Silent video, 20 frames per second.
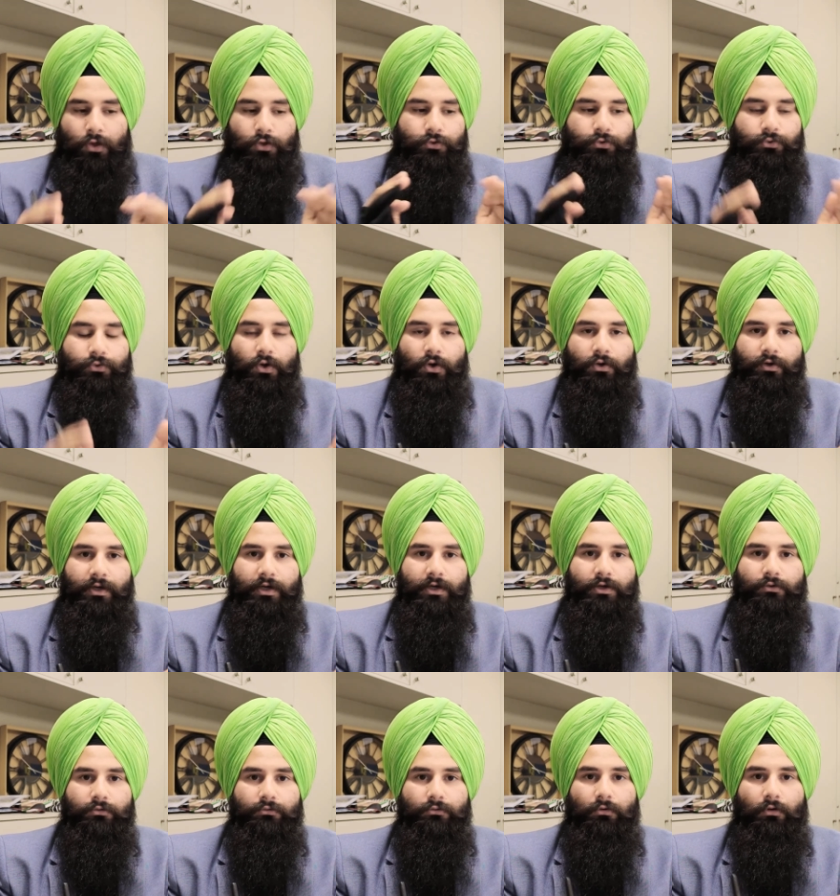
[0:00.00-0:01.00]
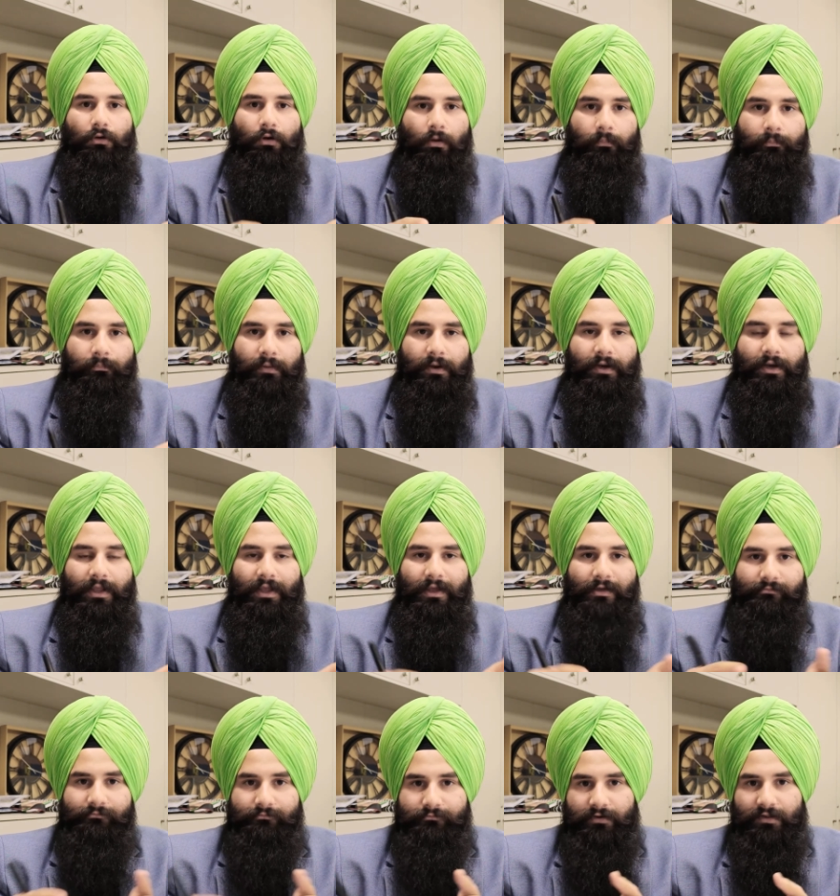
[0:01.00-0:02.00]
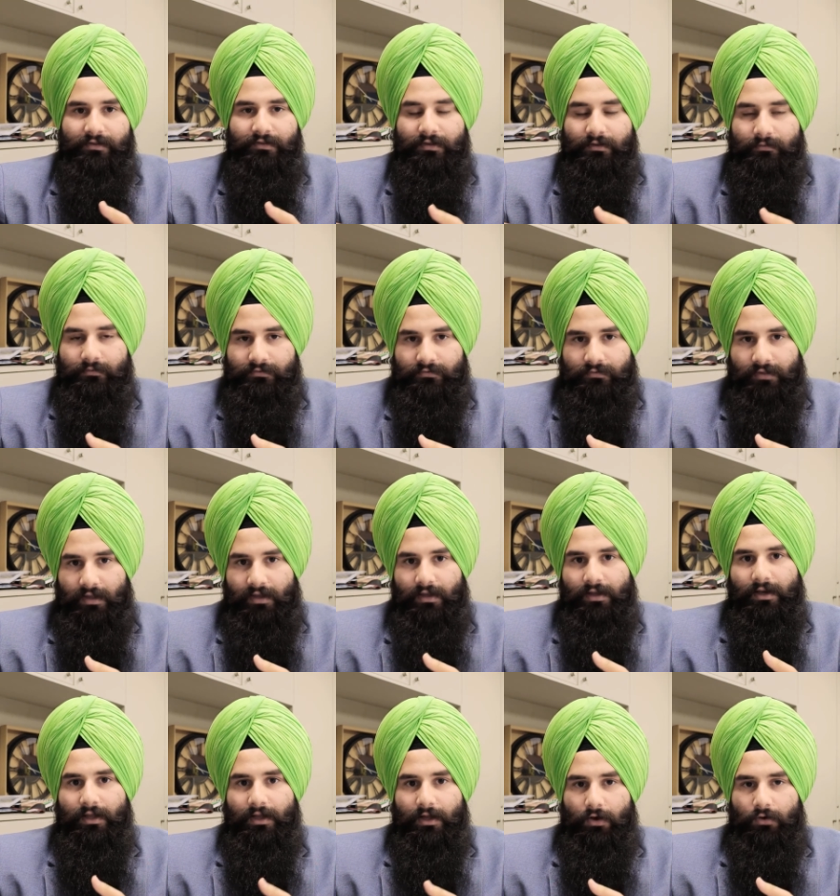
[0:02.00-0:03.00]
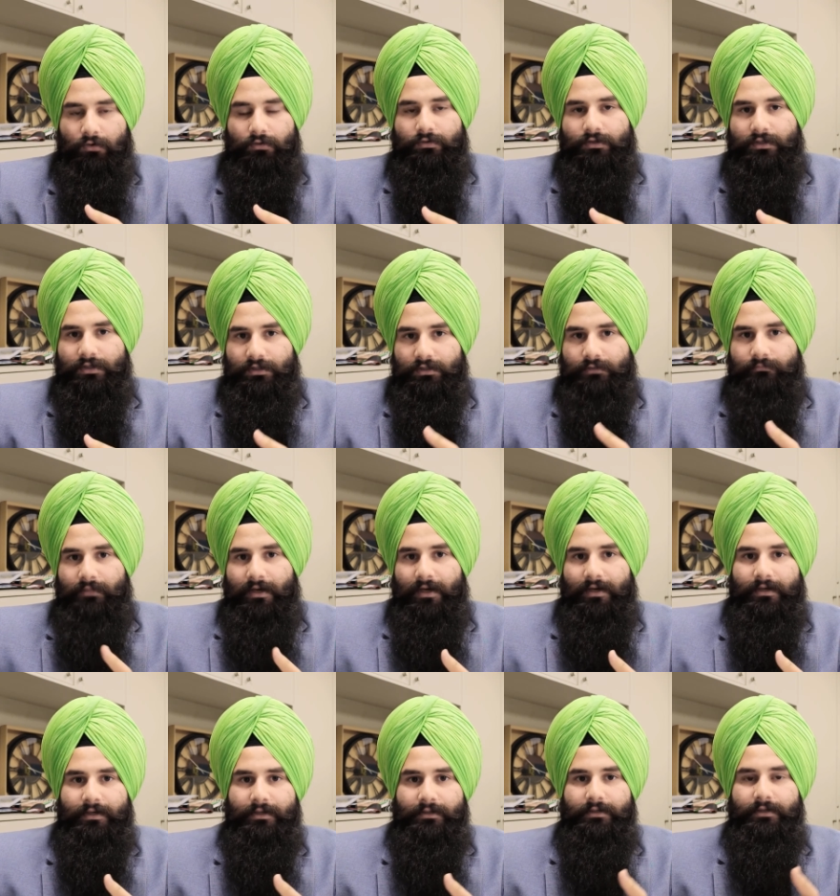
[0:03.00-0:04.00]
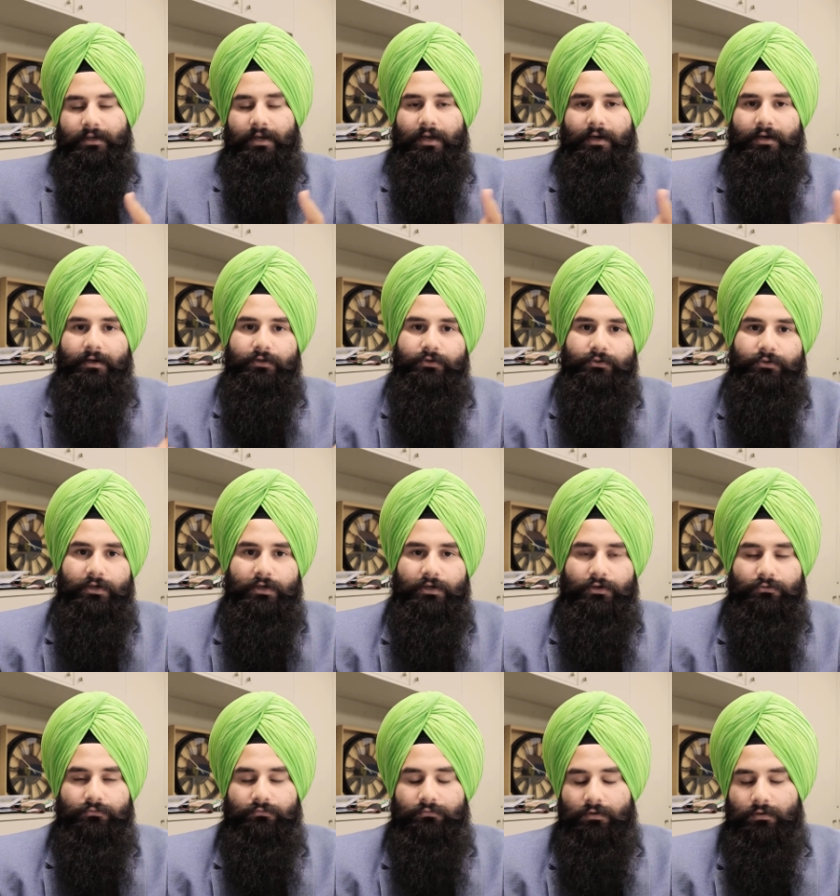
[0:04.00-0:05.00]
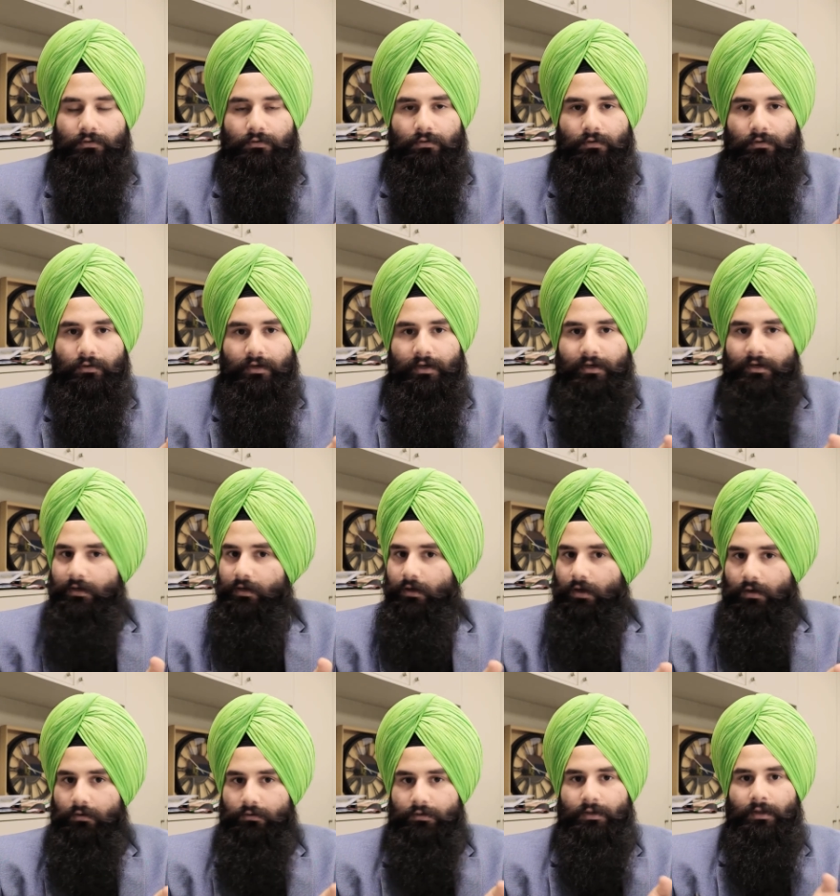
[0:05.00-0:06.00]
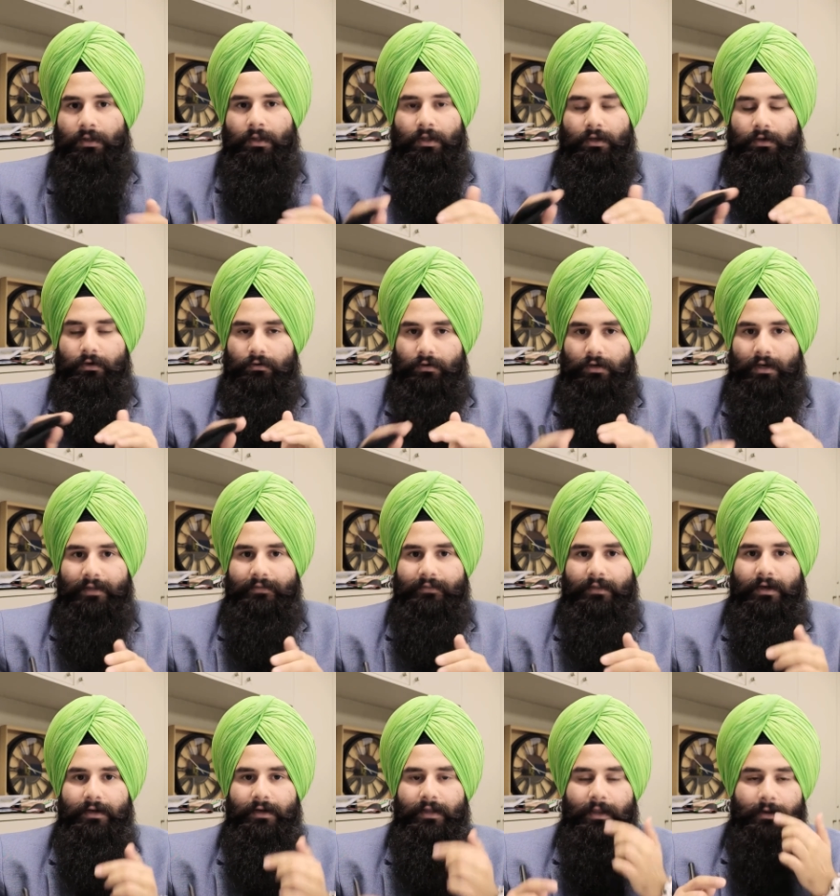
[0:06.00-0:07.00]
You don't need to open every single account turn by turn and you need to work on it. Not like that.